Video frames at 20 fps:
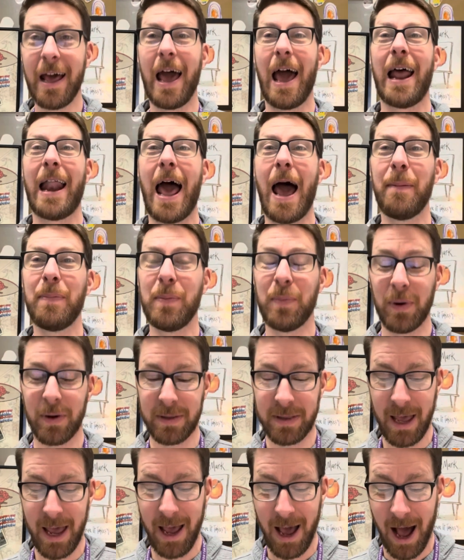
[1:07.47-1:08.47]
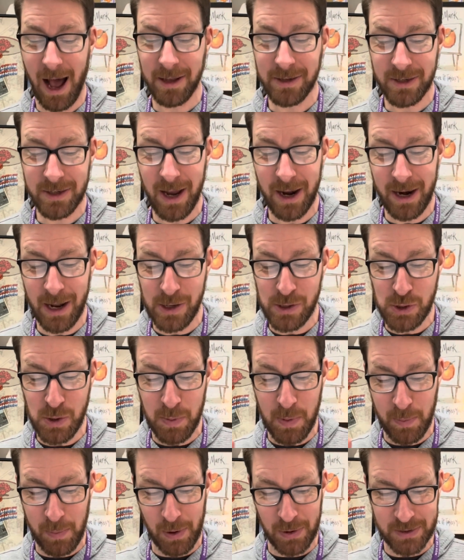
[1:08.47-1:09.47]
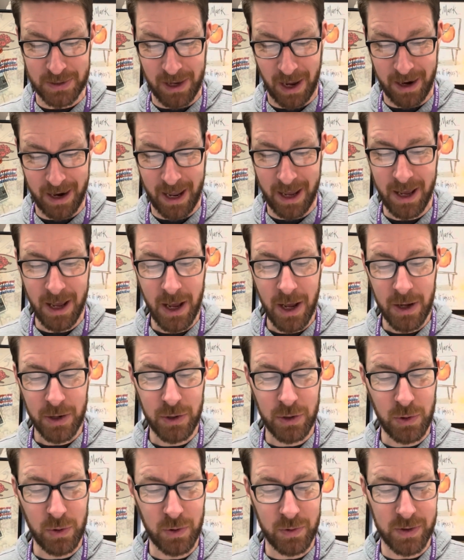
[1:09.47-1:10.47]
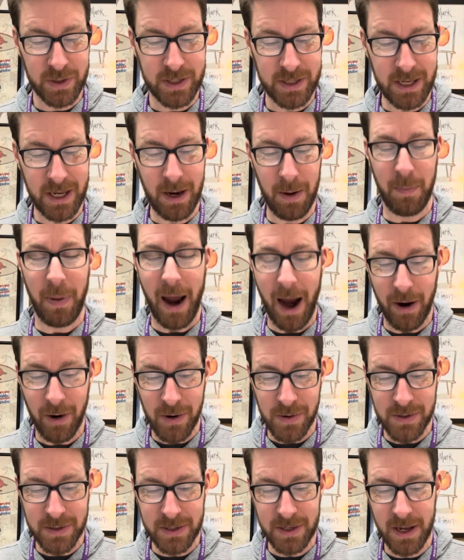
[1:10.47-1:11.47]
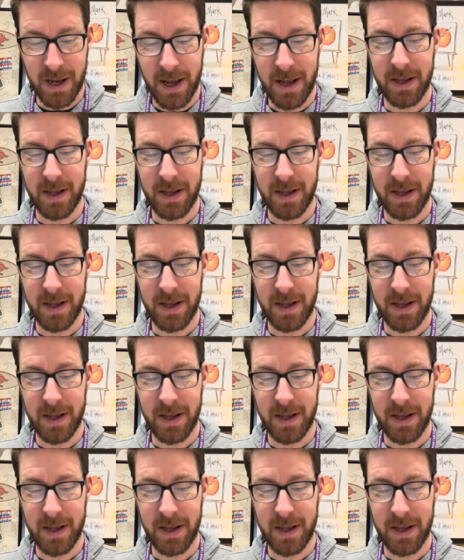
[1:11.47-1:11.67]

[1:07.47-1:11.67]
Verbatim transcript: and happy birthday on Sunday, Super Bowl Sunday, to Christina Barros,